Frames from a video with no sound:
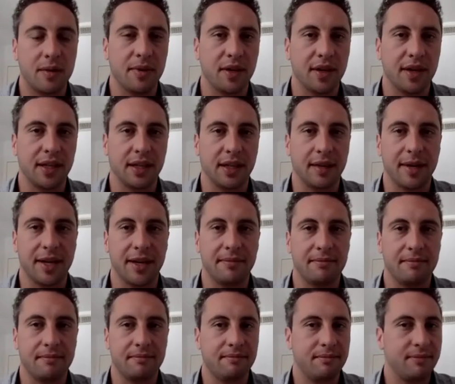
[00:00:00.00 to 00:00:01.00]
million limit
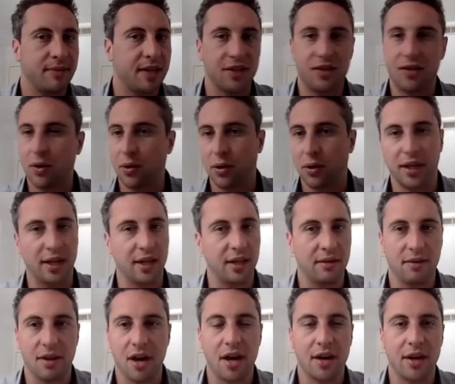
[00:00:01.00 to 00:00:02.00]
is totally
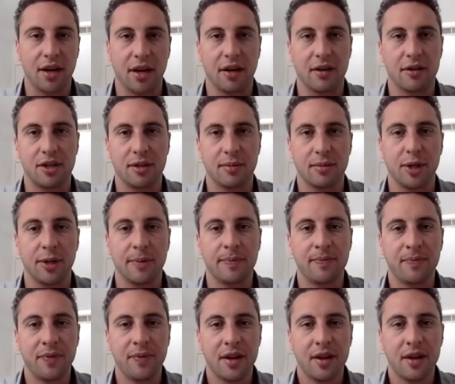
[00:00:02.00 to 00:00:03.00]
non-negotiable,
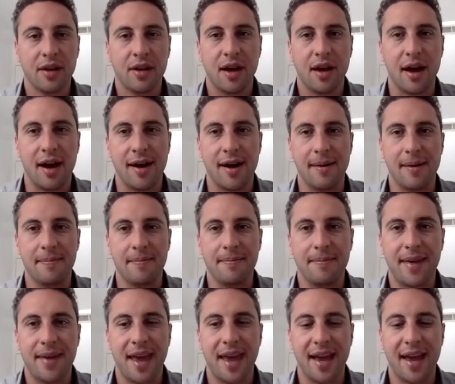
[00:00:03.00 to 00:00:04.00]
um,
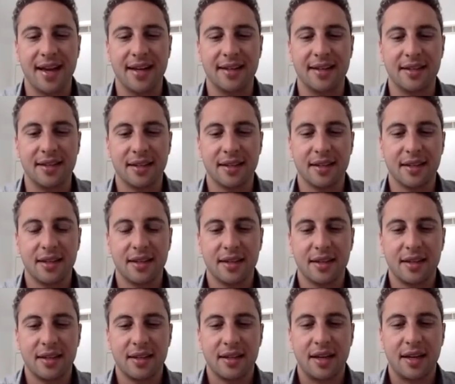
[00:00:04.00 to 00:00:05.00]
and
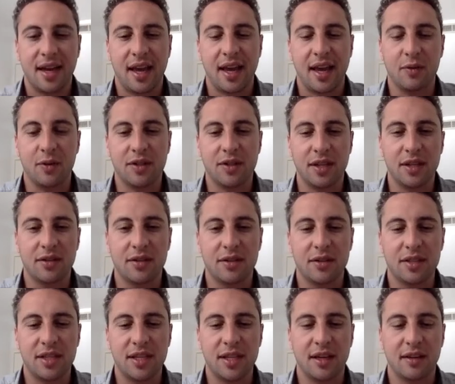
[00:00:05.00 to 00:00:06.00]
and what's
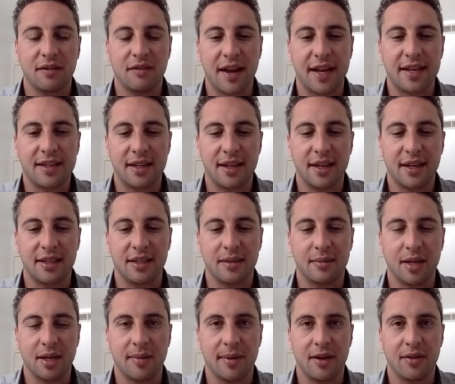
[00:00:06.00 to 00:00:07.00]
interesting and fascinating to
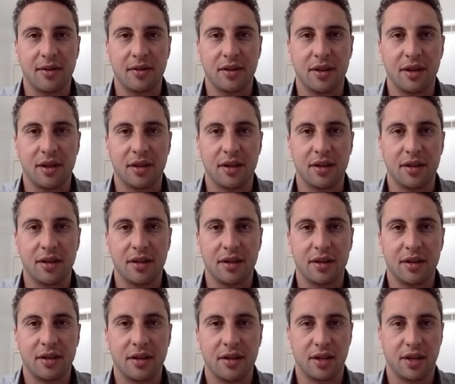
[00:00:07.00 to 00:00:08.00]
me about the
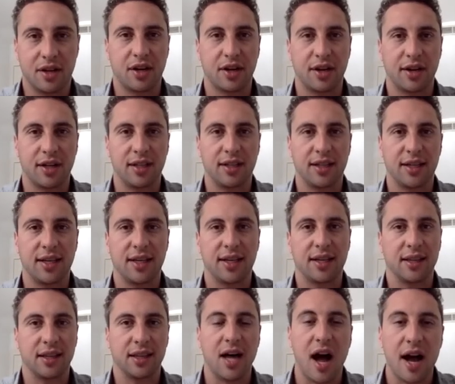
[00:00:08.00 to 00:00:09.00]
the currently
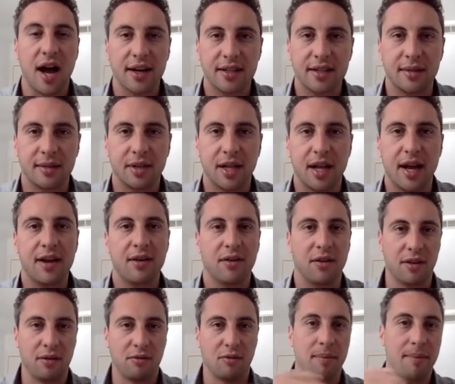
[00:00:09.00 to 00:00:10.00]
locked supply or
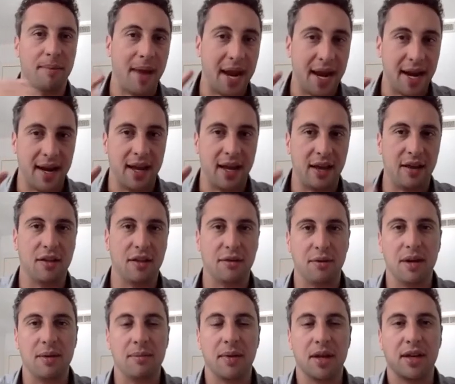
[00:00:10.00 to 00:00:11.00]
the remaining
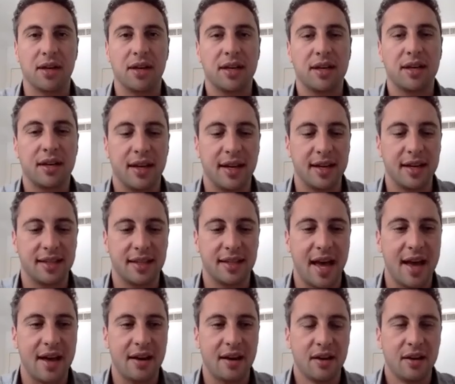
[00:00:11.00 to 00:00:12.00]
3 million is
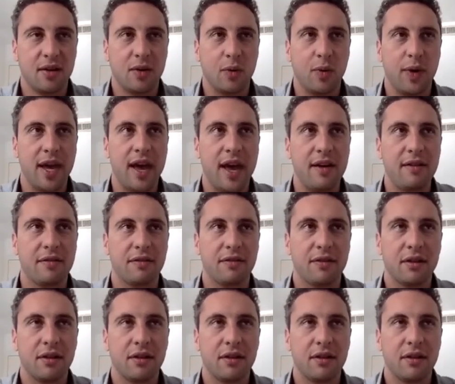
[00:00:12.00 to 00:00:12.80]
that we have